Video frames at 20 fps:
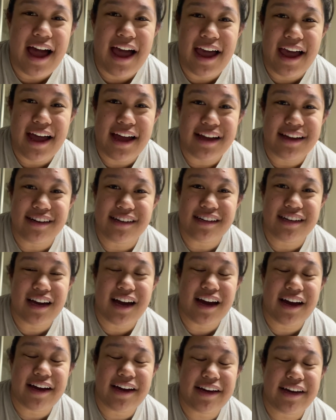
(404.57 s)
and
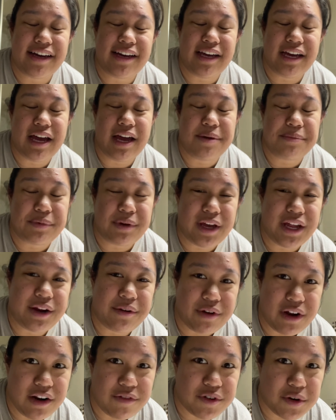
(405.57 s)
I am
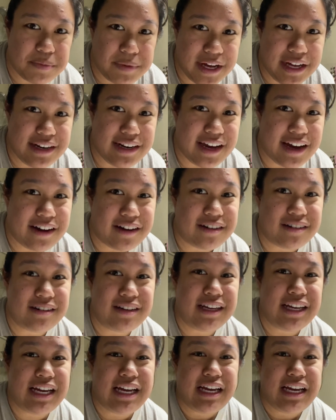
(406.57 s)
getting ready for bed now.